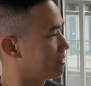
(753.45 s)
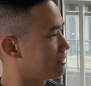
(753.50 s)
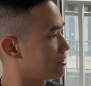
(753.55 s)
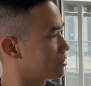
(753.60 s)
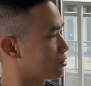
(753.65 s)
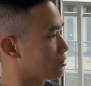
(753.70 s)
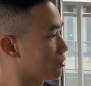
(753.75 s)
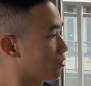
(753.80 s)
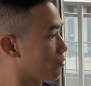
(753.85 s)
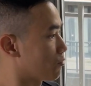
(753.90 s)

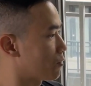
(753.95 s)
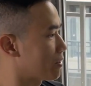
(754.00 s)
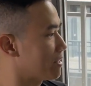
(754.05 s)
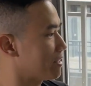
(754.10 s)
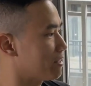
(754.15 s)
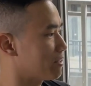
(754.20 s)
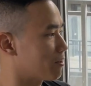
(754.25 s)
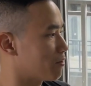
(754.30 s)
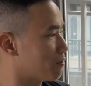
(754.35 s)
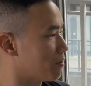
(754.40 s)
So right
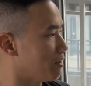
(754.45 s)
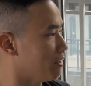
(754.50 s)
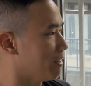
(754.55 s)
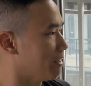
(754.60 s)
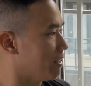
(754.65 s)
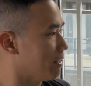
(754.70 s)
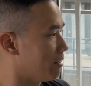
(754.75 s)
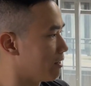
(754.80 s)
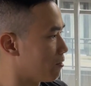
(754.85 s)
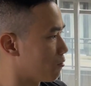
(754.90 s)
here,
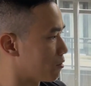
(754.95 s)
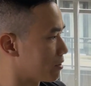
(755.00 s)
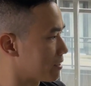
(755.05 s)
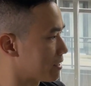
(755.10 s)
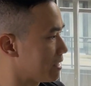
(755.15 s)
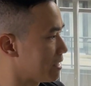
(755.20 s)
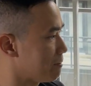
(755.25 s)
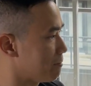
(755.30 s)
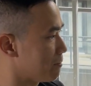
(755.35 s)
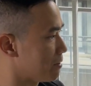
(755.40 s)
we're
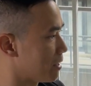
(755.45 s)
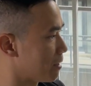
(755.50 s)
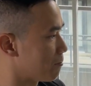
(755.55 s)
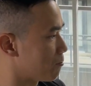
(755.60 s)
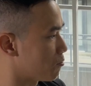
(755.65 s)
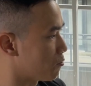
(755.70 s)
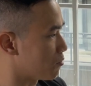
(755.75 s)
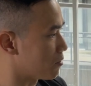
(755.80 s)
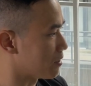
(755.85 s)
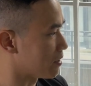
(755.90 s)
teamed up
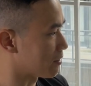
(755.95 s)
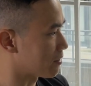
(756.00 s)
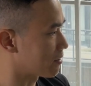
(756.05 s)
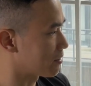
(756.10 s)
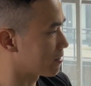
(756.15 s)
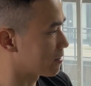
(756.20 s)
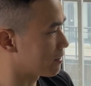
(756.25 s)
with,